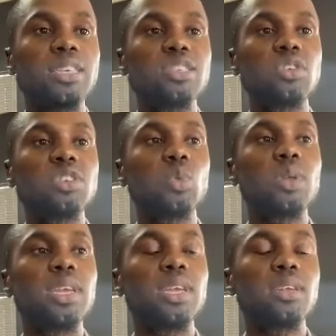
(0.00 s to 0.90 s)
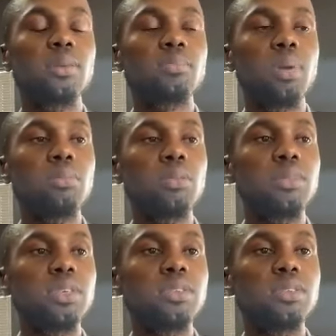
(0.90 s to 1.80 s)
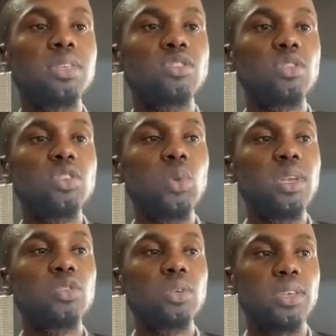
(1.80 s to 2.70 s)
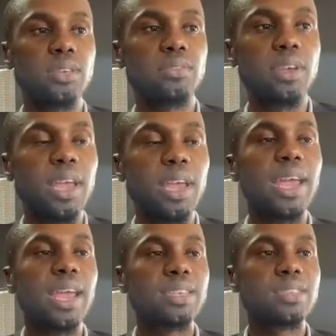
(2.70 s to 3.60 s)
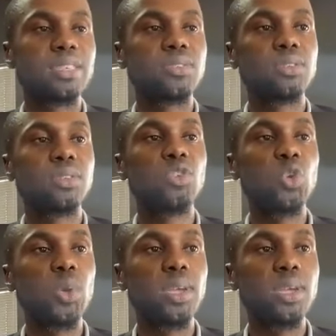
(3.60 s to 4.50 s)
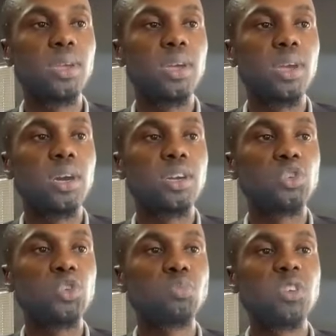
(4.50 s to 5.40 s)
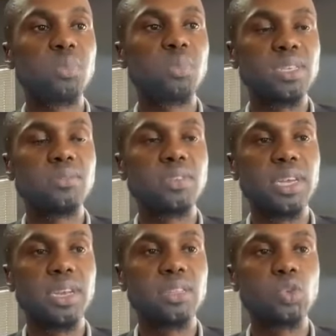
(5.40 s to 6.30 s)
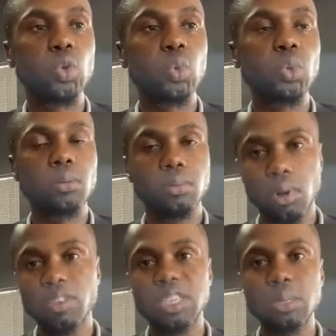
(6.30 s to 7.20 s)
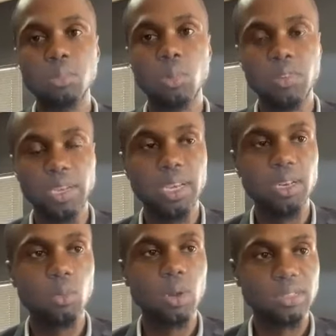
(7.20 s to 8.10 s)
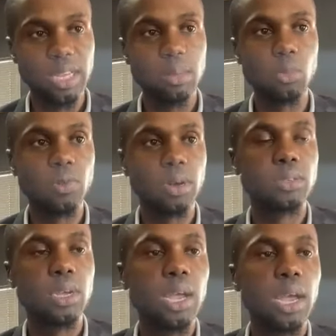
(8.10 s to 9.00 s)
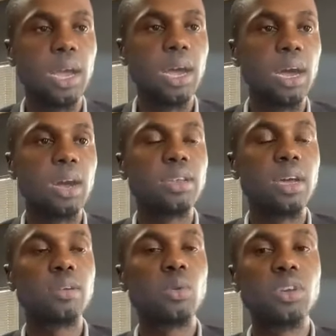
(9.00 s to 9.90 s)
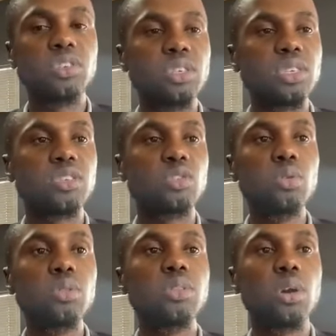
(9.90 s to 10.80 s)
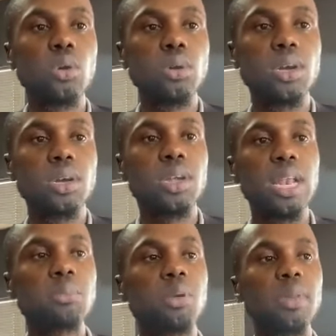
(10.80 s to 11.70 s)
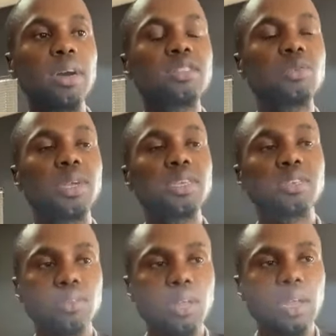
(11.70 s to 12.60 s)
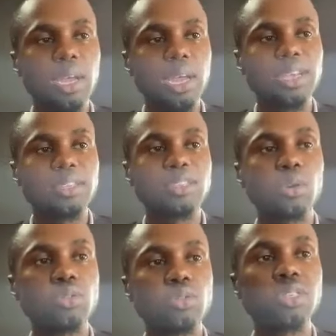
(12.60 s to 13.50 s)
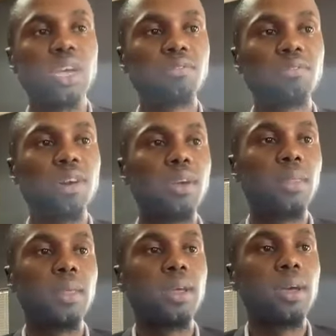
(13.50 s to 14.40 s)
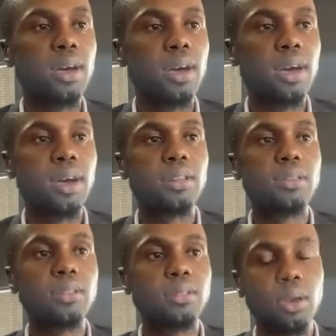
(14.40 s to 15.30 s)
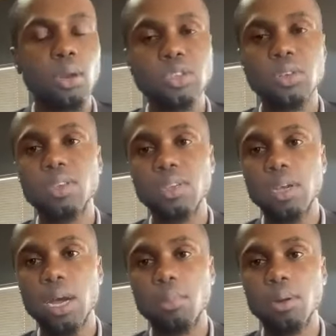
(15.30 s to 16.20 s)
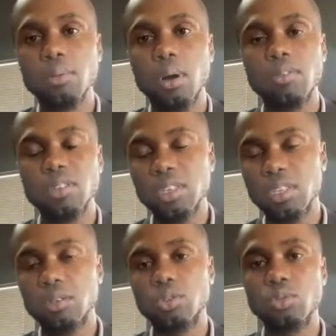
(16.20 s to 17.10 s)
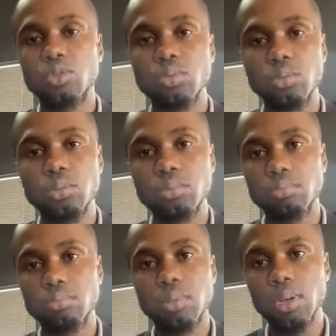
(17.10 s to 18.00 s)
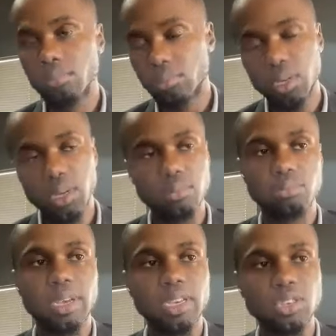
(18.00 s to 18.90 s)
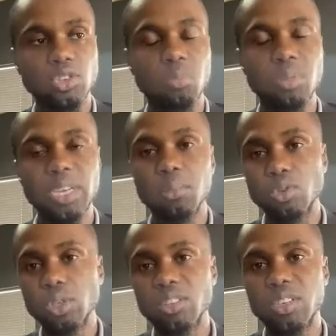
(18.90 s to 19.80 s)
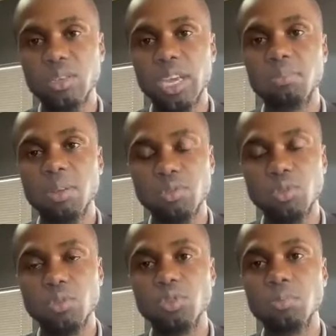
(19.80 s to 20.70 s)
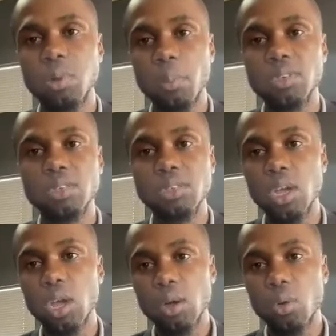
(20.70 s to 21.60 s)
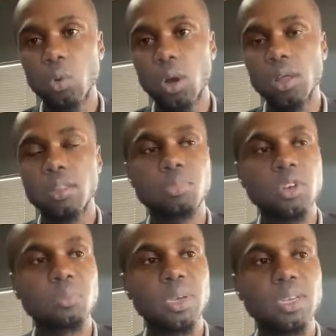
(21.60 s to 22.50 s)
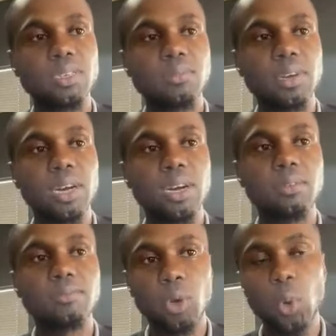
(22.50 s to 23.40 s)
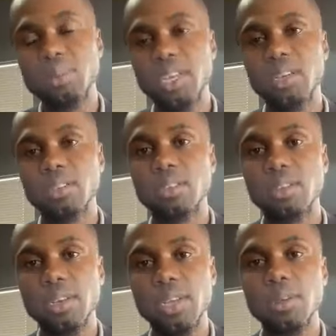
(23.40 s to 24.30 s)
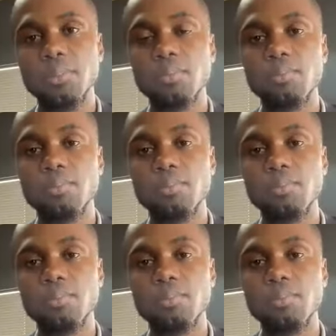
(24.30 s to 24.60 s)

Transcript: He's not willing. The problem is he's not willing to give access for the viewing to prospective tenants who will obviously be moving in once they move out. Now, the question is, could the owner claim a month's rental as he's going to suffer the loss of income, obviously due to the agent not being able to actually get people to view the property who are the prospective follow-up tenants. Nick?